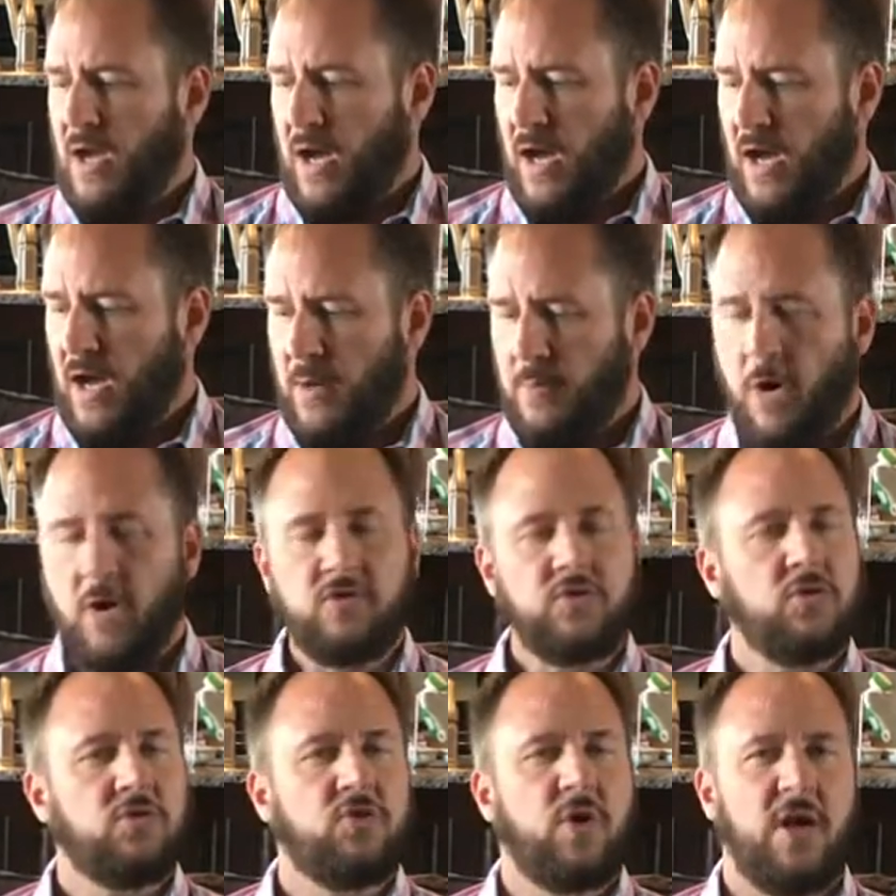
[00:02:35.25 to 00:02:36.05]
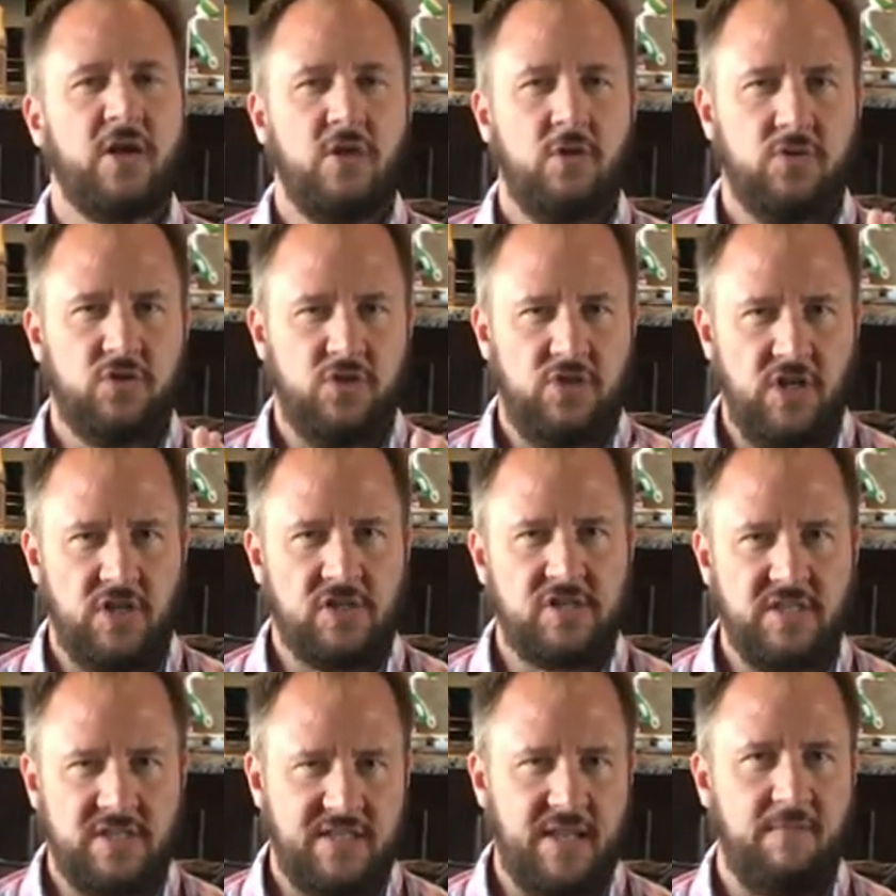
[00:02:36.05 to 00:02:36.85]
Also try to use
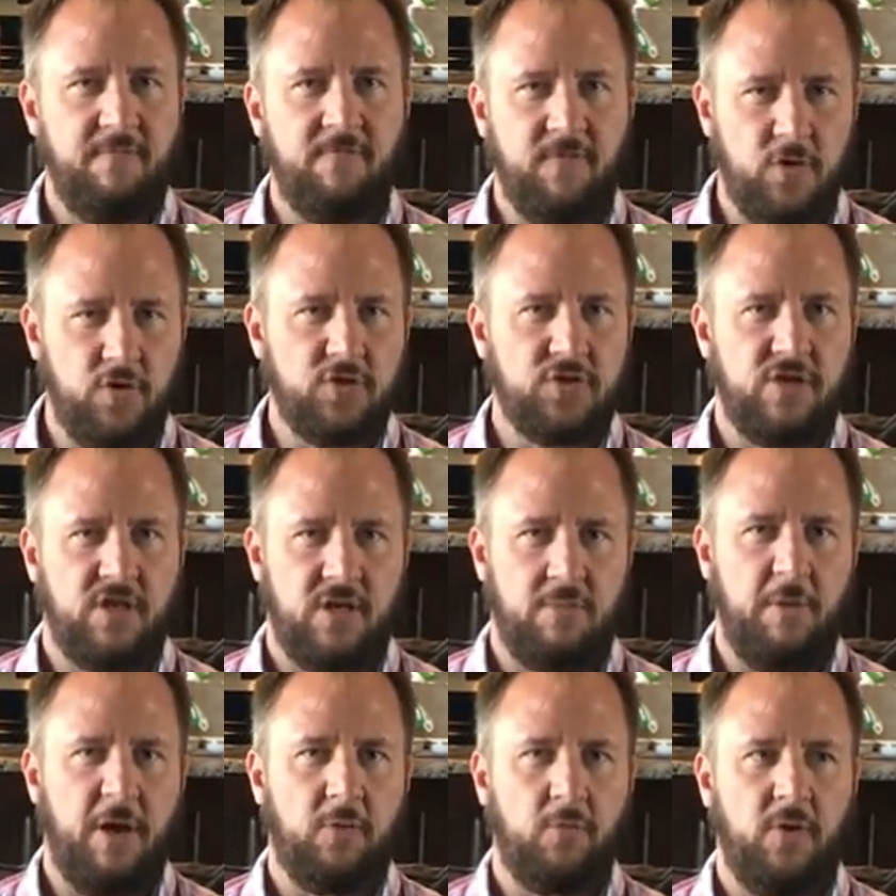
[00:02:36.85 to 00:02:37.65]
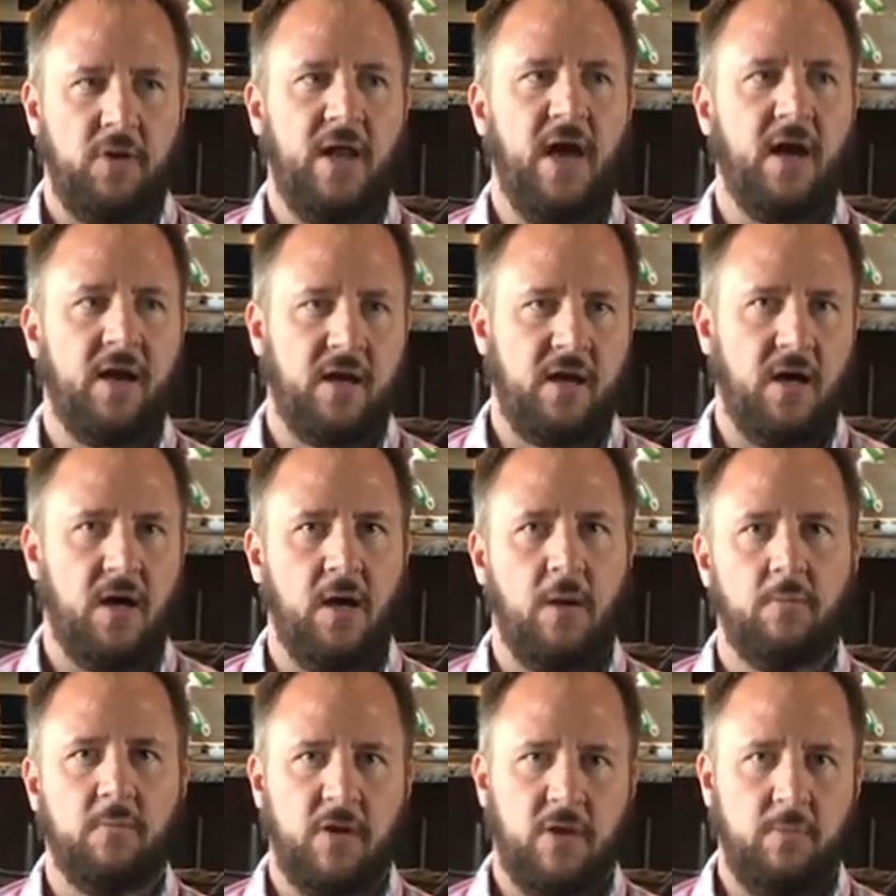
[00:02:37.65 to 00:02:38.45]
just the same version of the command word, not
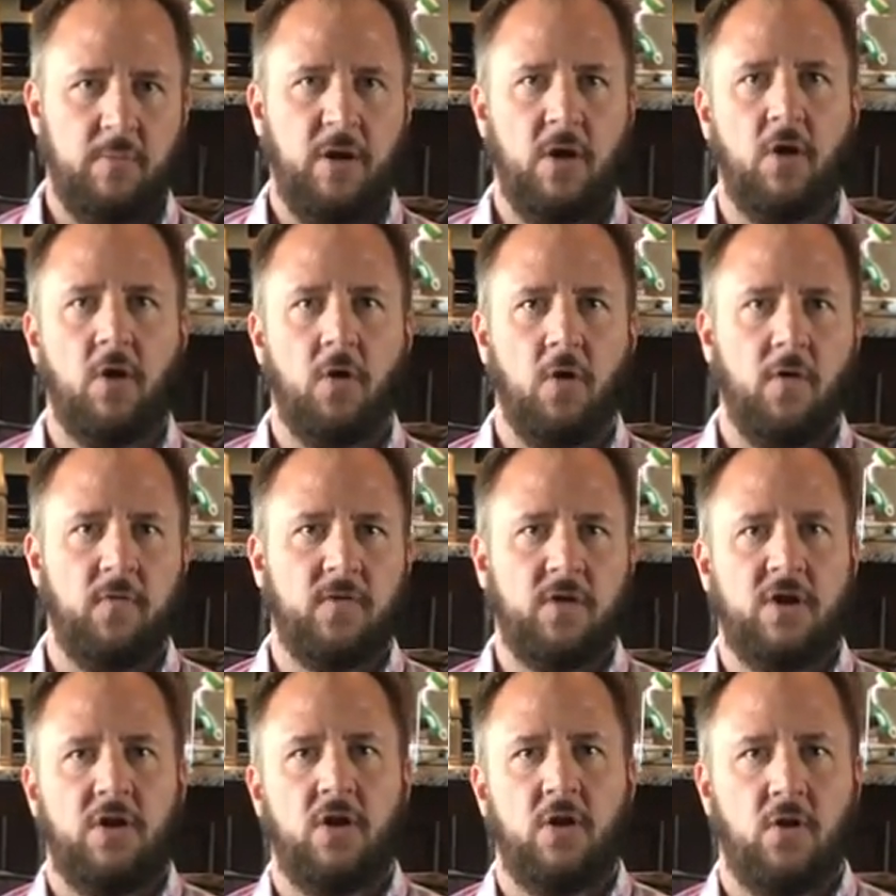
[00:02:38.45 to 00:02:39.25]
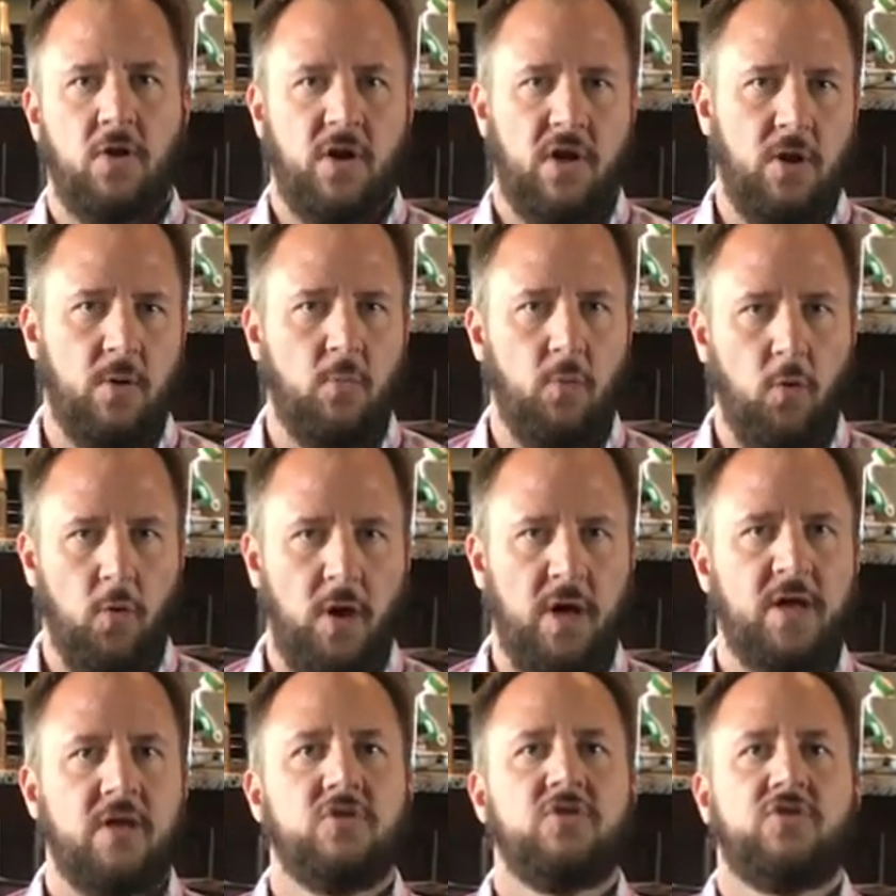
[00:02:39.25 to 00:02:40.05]
come here, over here, here
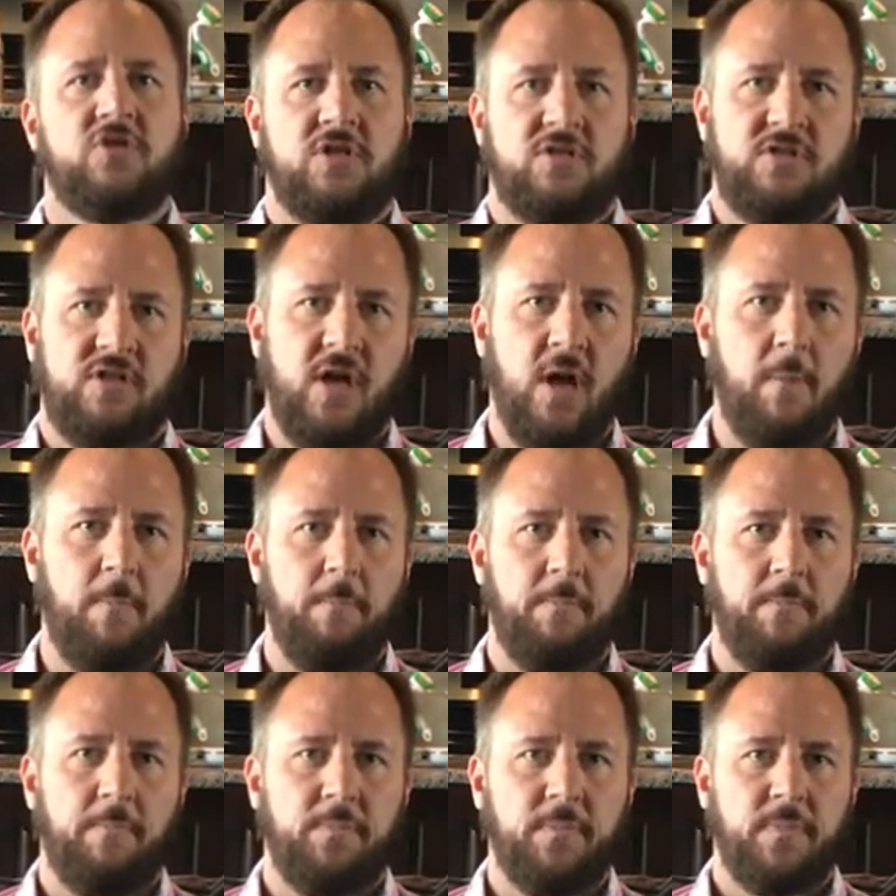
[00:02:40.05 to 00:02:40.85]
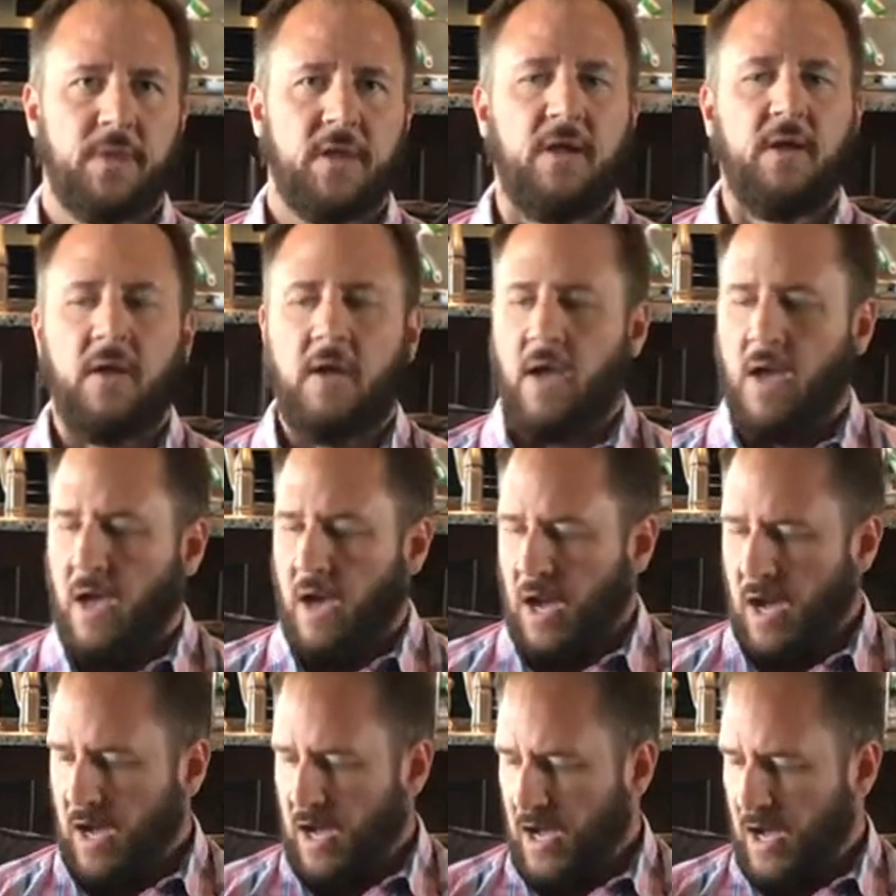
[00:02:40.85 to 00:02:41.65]
boy, just
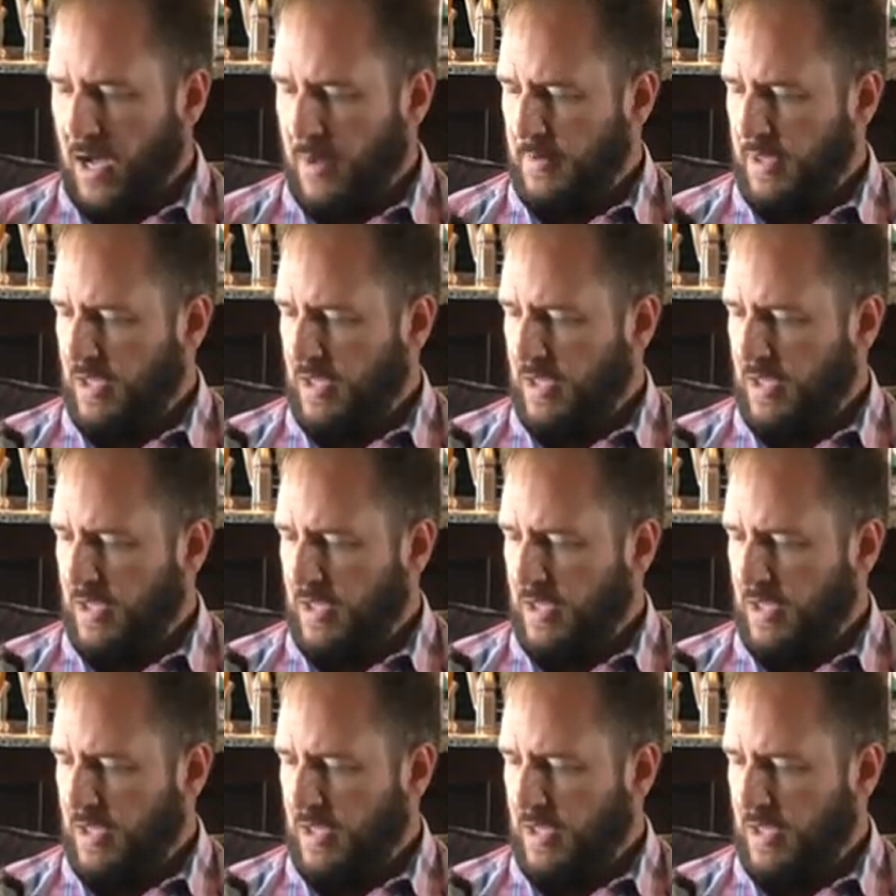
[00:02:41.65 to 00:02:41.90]
come.